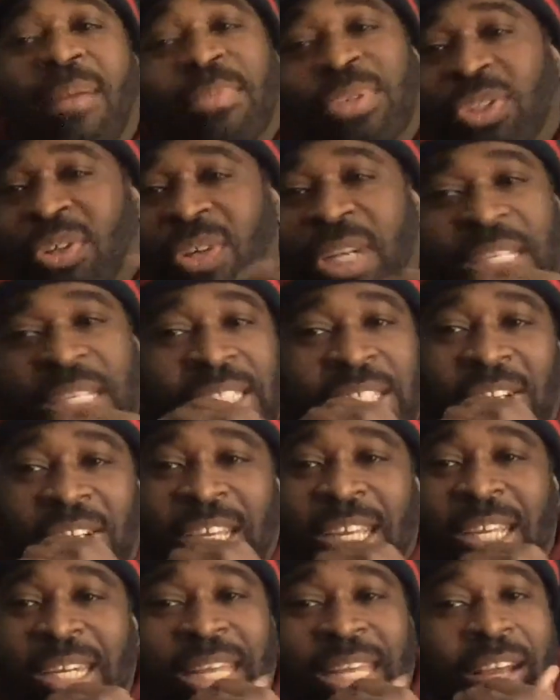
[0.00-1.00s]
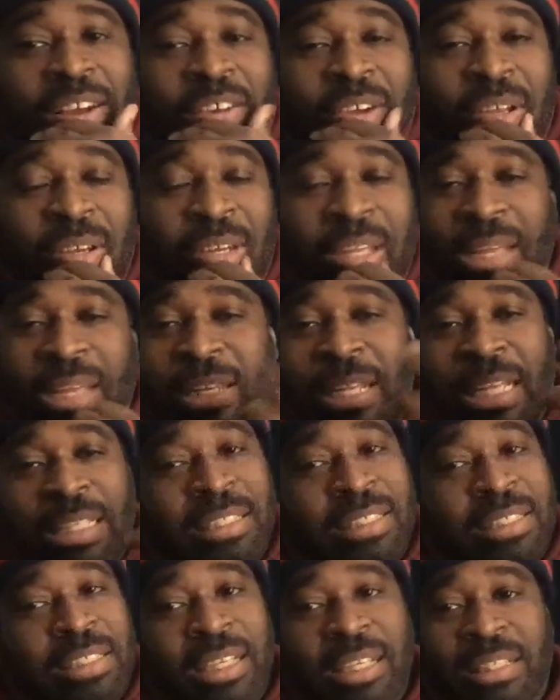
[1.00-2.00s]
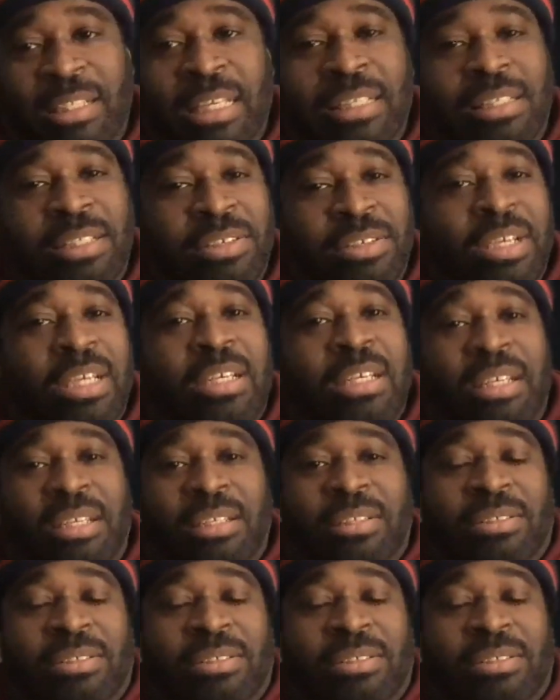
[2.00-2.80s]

I'm sure they still getting that good. They still getting it.